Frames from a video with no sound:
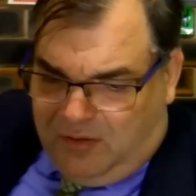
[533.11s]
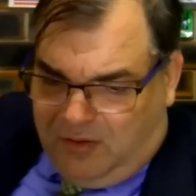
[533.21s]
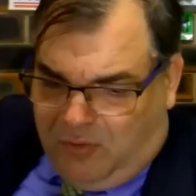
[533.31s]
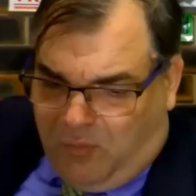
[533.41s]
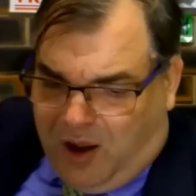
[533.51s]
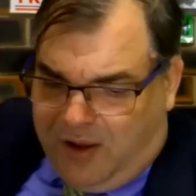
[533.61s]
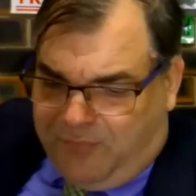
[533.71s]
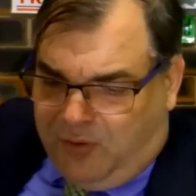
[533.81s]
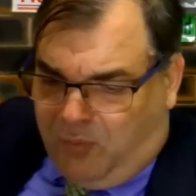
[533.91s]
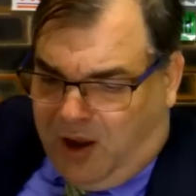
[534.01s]
Your
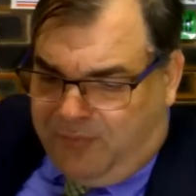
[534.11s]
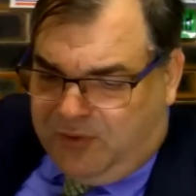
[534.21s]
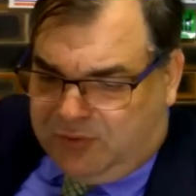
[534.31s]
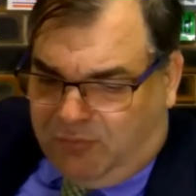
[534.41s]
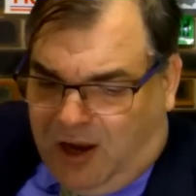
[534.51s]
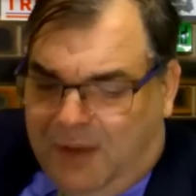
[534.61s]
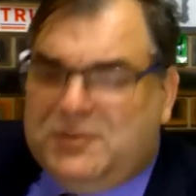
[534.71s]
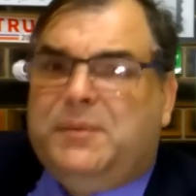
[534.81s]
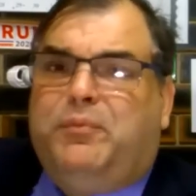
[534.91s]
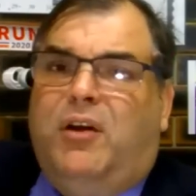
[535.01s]
wife is right. I'm
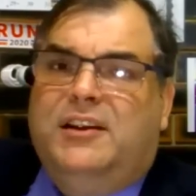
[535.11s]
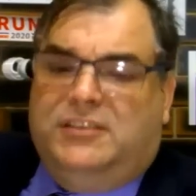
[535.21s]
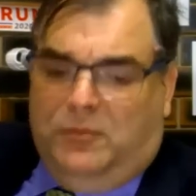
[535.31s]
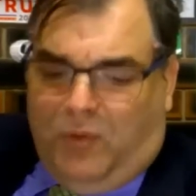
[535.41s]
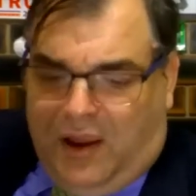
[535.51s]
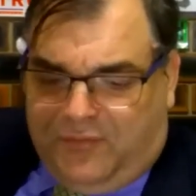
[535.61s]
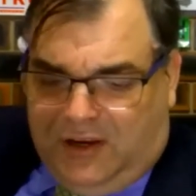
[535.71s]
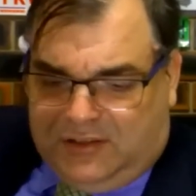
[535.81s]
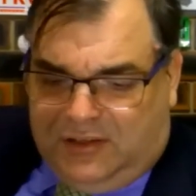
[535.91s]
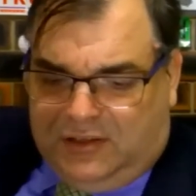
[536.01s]
surprised the wife
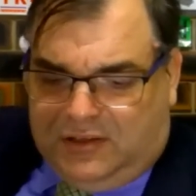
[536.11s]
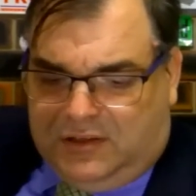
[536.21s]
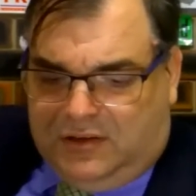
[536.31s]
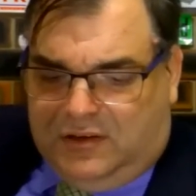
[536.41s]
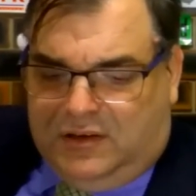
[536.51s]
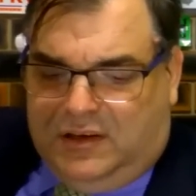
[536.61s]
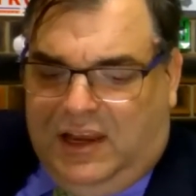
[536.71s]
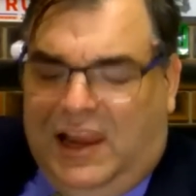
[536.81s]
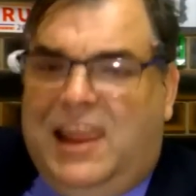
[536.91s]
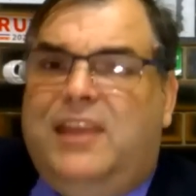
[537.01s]
doesn't
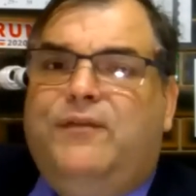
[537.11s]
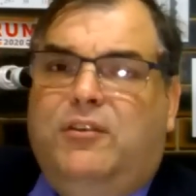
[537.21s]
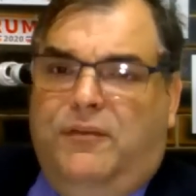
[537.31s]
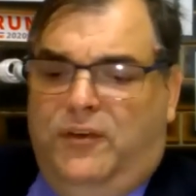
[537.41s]
leave you.